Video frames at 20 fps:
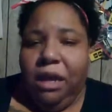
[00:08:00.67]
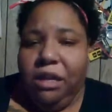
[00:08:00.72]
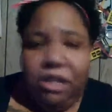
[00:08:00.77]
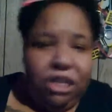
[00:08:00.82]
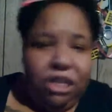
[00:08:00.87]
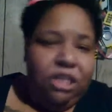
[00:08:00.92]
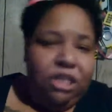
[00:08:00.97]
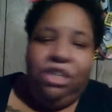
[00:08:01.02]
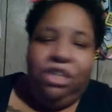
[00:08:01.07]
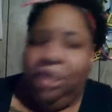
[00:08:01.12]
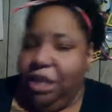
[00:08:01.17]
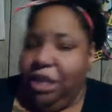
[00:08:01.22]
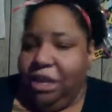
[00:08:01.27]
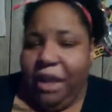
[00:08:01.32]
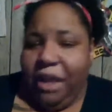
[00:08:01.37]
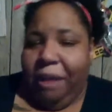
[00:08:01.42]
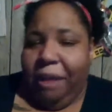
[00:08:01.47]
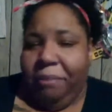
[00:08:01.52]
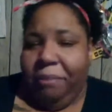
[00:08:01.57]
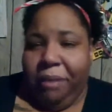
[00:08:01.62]
It just
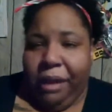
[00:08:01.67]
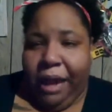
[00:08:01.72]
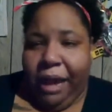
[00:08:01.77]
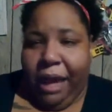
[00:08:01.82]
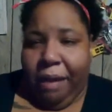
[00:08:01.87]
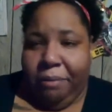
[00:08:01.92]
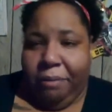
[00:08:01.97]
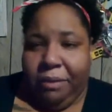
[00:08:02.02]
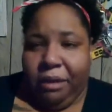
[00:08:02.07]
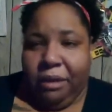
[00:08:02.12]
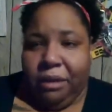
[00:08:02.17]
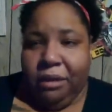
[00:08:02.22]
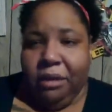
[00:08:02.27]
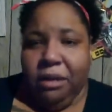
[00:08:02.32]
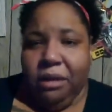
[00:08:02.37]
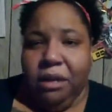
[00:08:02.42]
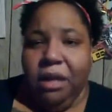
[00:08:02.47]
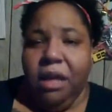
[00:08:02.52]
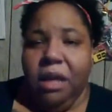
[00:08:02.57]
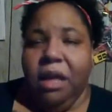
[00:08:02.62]
should not be happening.